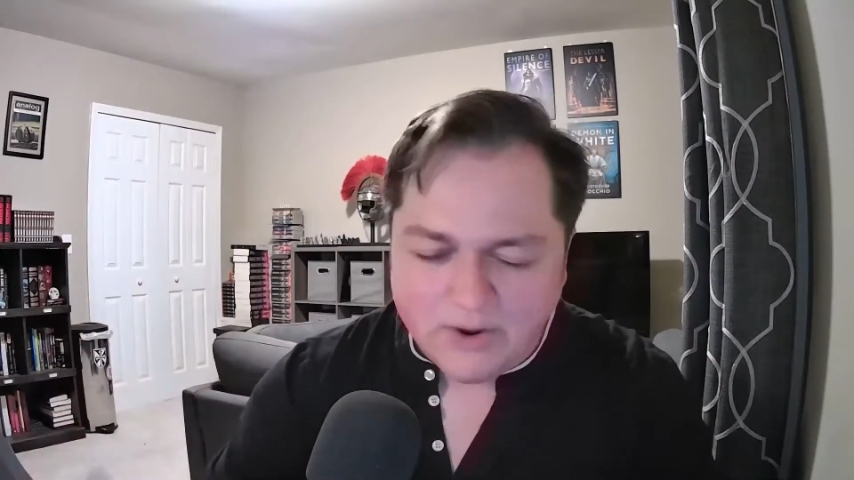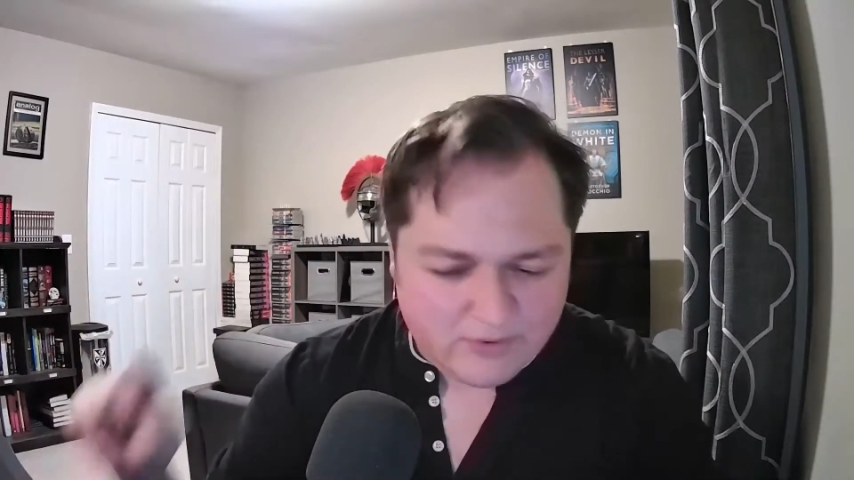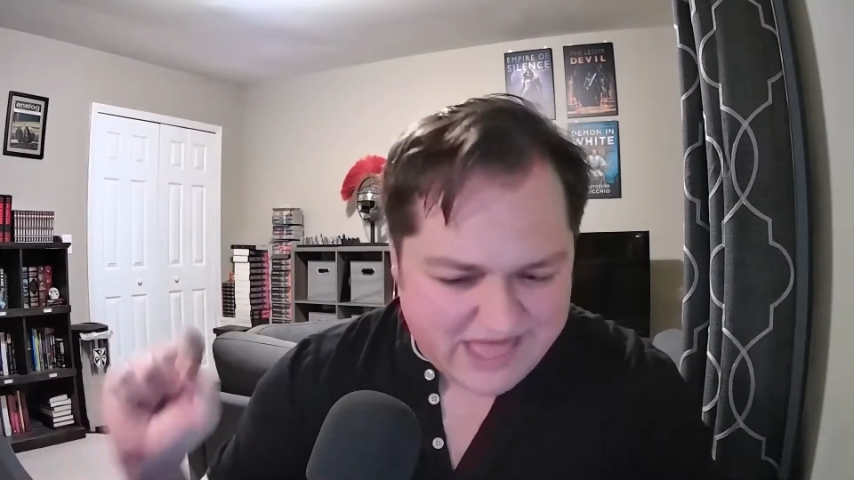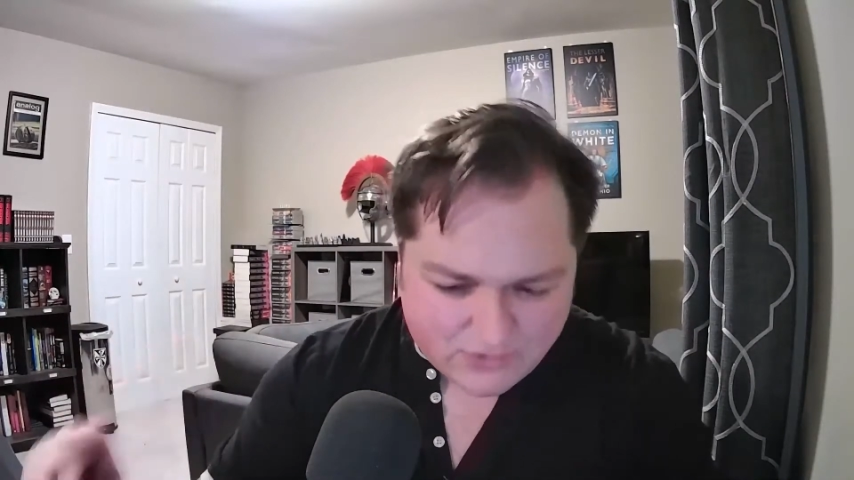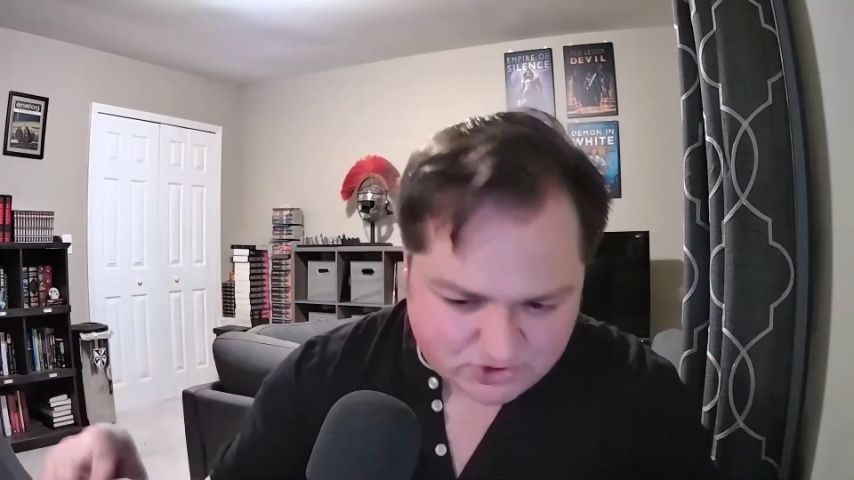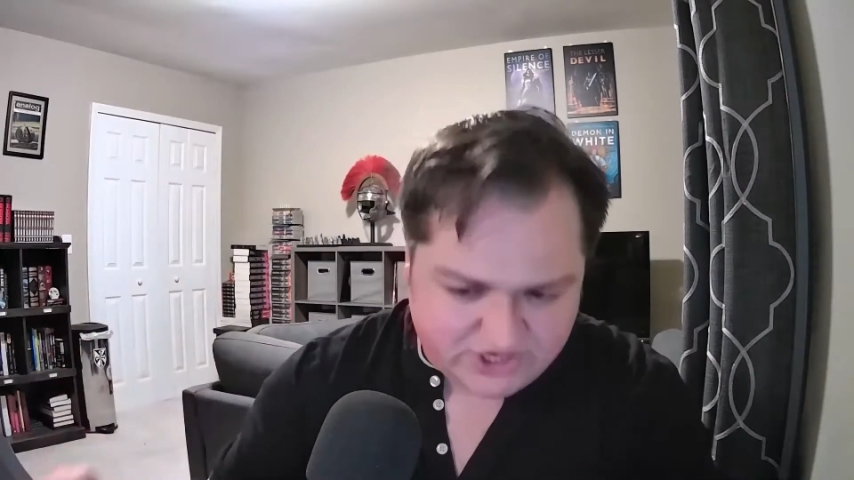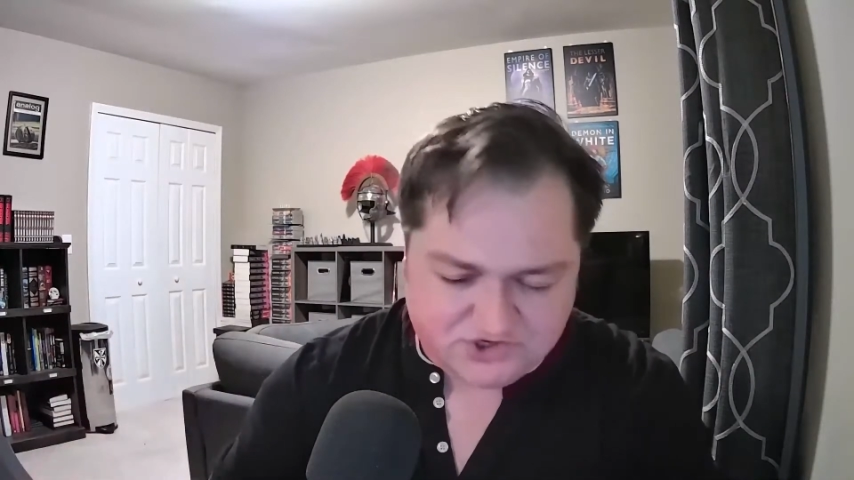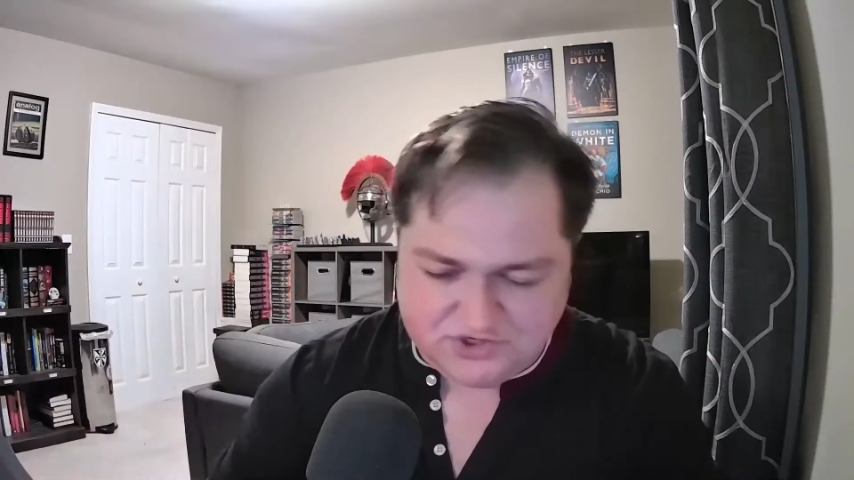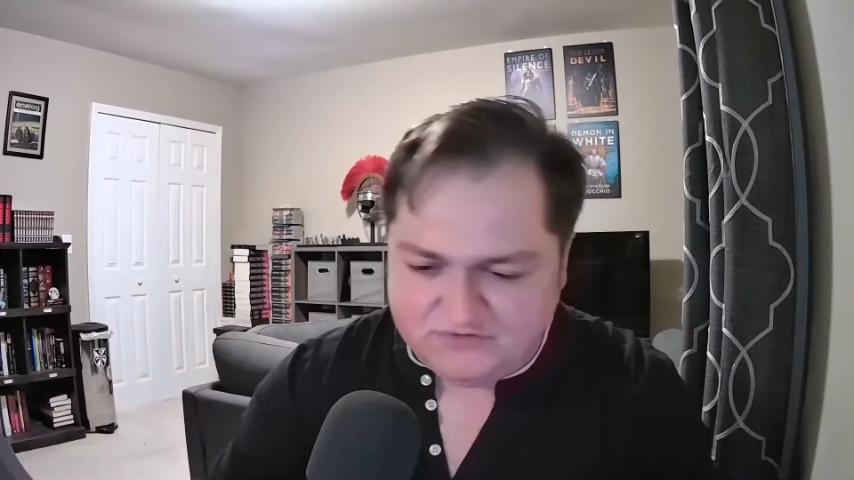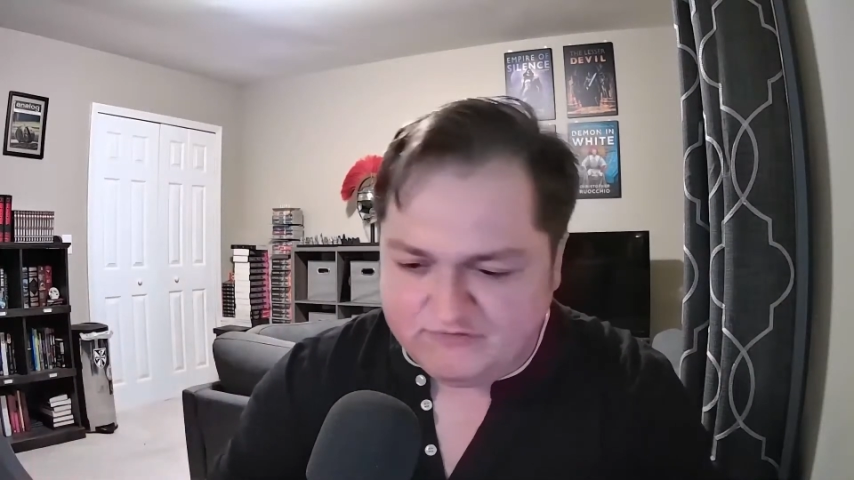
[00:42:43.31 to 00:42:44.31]
without
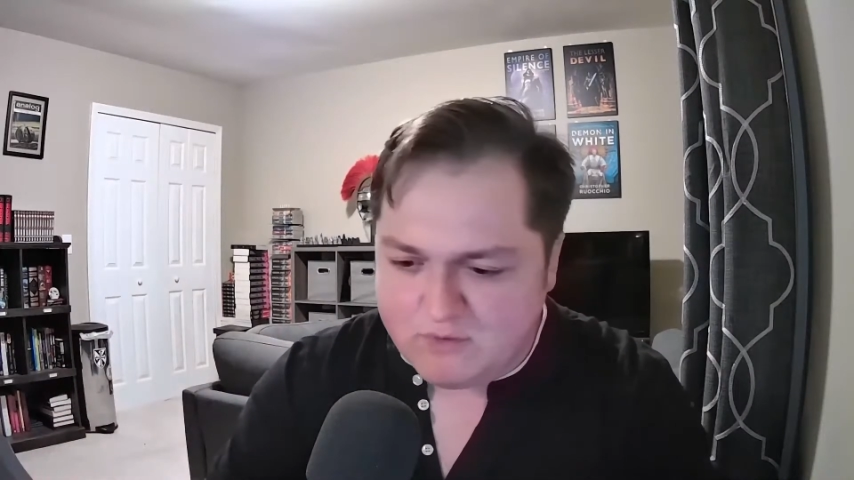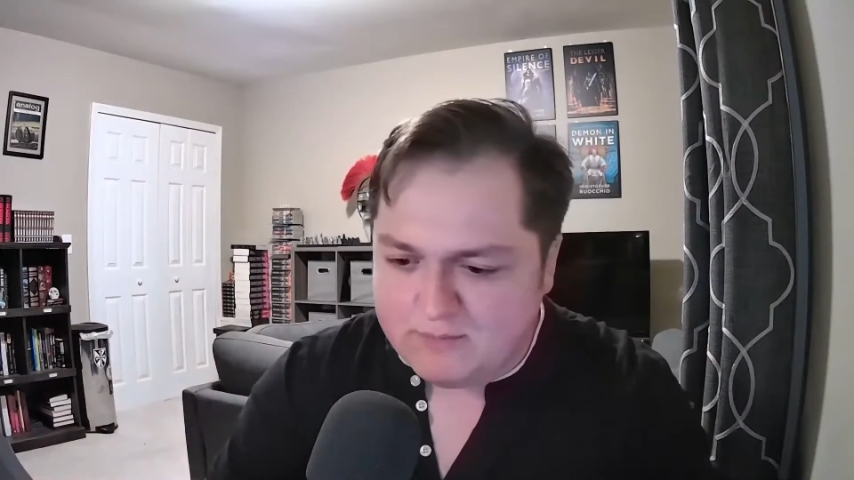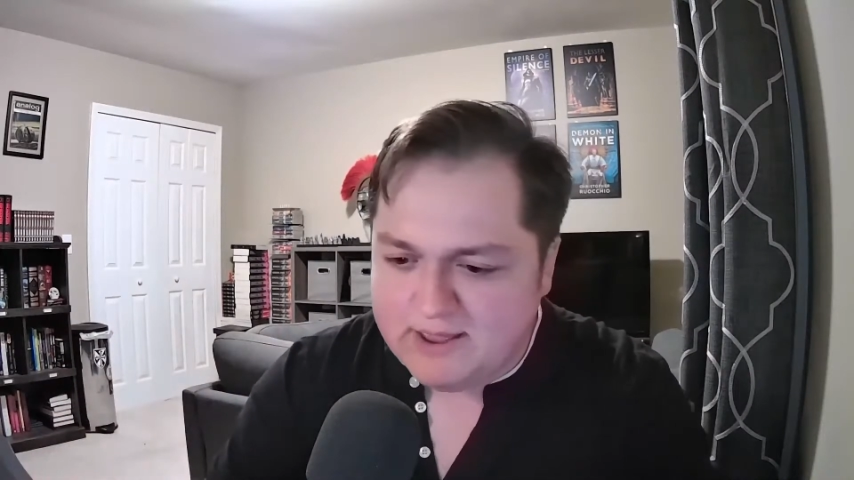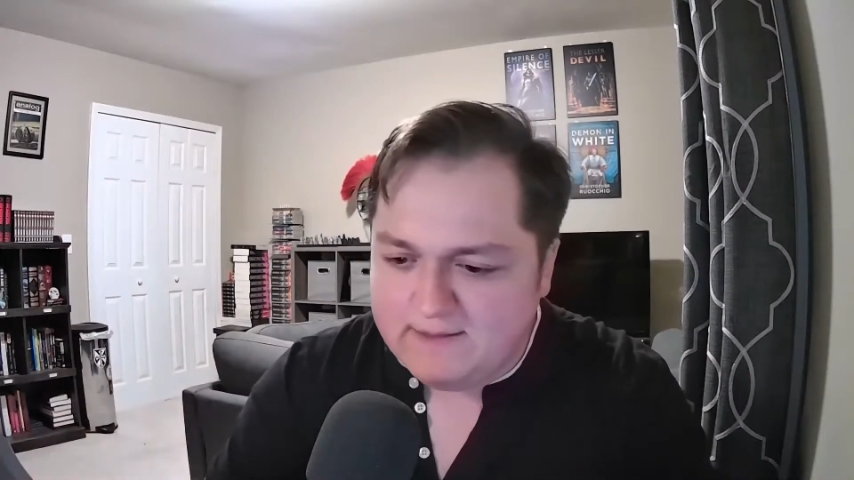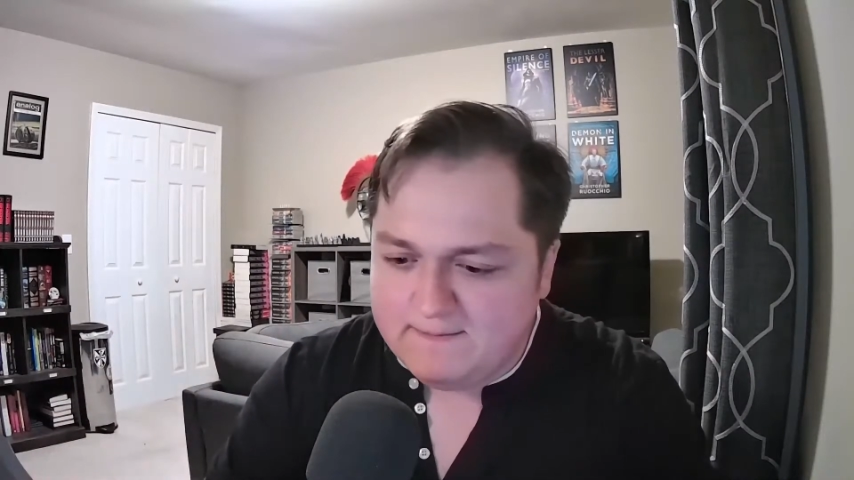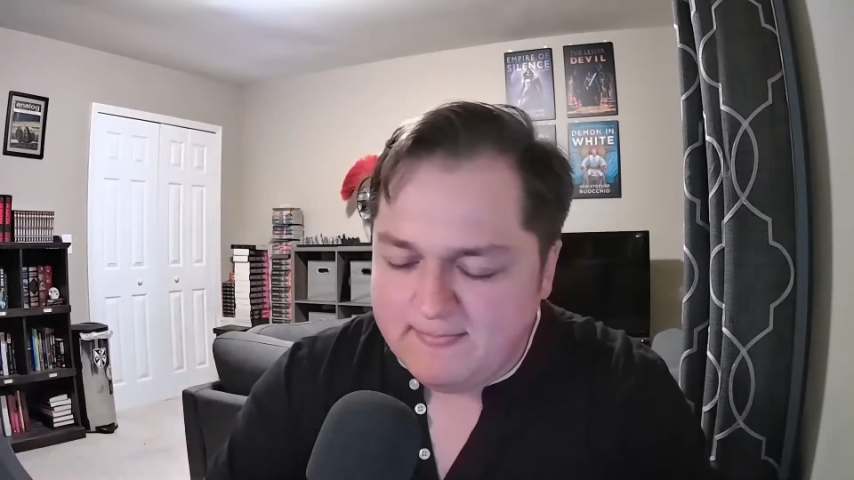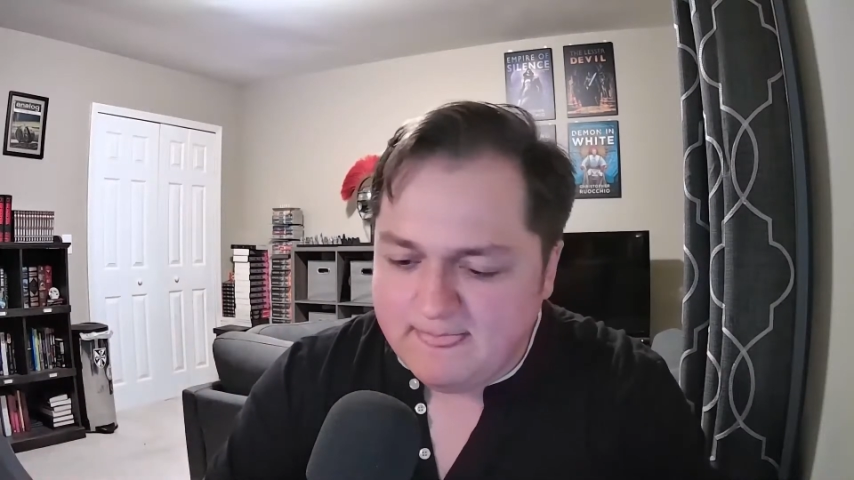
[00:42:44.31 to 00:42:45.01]
changing the format.